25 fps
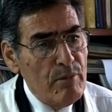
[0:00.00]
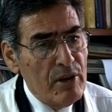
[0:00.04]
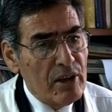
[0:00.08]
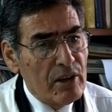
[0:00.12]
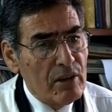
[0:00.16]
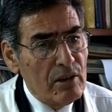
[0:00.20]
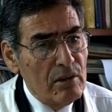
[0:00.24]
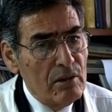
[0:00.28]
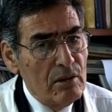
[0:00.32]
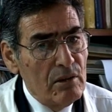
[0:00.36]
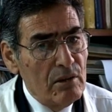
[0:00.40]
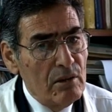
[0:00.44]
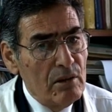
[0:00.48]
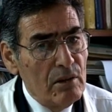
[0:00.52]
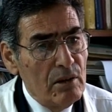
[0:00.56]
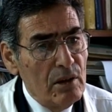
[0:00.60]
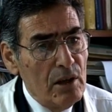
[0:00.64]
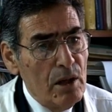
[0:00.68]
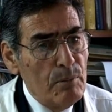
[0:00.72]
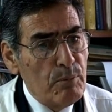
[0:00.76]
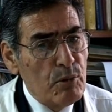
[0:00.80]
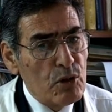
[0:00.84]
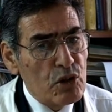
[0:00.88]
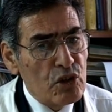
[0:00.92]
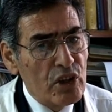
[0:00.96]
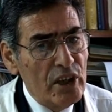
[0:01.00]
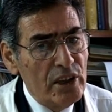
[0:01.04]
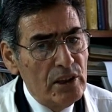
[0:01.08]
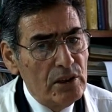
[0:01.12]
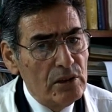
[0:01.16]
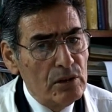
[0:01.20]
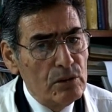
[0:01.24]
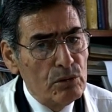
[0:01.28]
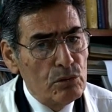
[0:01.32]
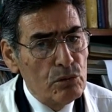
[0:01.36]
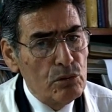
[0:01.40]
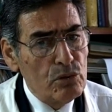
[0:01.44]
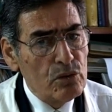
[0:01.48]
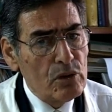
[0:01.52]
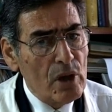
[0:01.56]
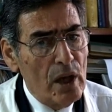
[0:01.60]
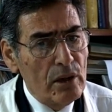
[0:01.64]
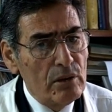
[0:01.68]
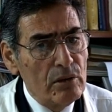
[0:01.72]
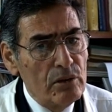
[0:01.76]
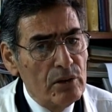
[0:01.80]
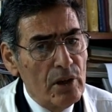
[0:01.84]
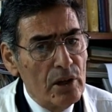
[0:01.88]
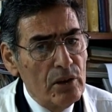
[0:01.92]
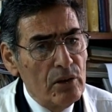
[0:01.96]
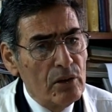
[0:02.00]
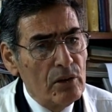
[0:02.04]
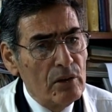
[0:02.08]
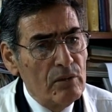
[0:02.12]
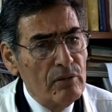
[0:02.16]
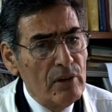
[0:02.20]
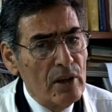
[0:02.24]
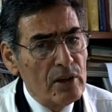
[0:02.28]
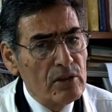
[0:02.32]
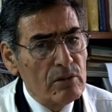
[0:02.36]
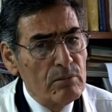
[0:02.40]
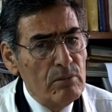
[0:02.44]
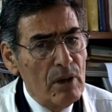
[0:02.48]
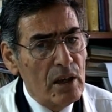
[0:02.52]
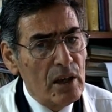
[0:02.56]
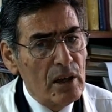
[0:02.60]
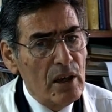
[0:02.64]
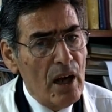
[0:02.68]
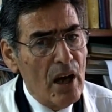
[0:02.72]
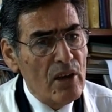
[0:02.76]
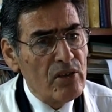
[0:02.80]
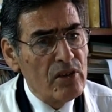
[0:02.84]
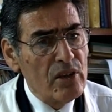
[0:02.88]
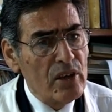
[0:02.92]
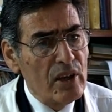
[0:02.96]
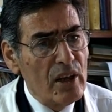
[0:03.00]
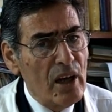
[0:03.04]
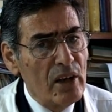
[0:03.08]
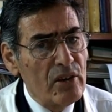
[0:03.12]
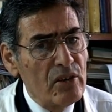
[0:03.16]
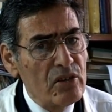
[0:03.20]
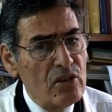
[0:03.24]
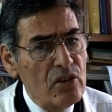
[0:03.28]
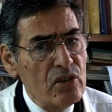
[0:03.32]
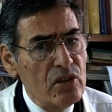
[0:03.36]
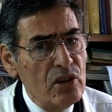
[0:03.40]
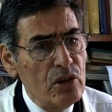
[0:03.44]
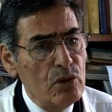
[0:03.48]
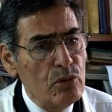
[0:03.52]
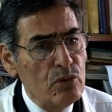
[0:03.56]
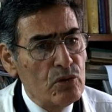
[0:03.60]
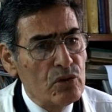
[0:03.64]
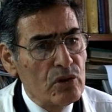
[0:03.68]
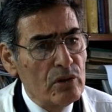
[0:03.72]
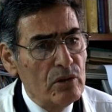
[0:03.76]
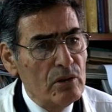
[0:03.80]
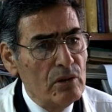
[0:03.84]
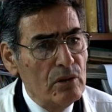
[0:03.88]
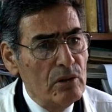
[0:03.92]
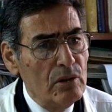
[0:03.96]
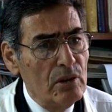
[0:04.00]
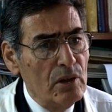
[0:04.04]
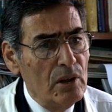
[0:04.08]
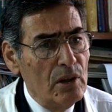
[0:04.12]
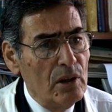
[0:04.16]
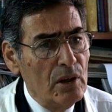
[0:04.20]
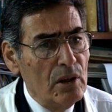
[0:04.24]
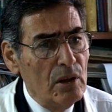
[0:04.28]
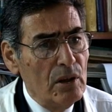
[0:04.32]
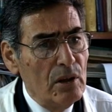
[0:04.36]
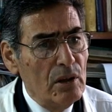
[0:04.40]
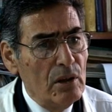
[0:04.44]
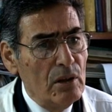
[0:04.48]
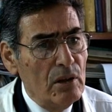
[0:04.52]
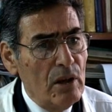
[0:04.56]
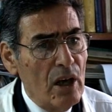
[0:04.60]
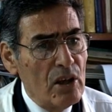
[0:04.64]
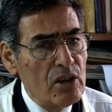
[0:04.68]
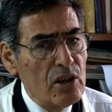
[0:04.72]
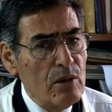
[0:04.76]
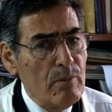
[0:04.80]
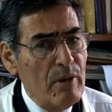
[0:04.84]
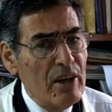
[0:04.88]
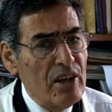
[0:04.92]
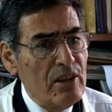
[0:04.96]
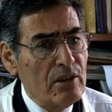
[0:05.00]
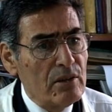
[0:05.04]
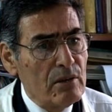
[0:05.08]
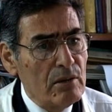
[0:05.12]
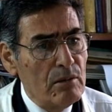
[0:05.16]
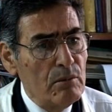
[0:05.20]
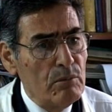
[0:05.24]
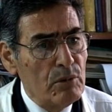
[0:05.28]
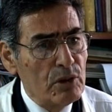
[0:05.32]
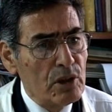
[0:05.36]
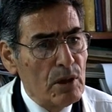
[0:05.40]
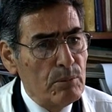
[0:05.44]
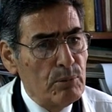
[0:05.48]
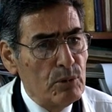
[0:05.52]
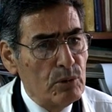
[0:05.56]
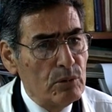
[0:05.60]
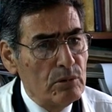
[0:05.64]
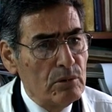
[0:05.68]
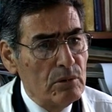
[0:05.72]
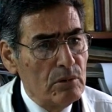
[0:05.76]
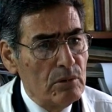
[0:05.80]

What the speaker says: This is a medical treatment of great importance to the sciences throughout the world.